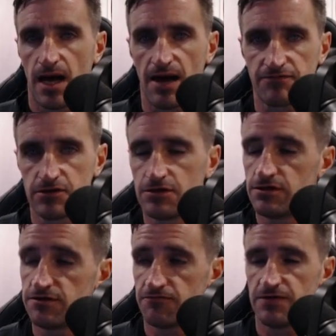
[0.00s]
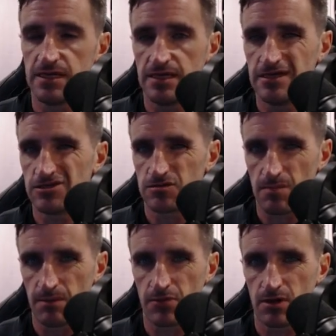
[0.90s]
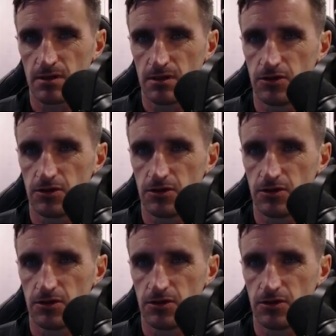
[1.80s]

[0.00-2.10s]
After you defeat each member,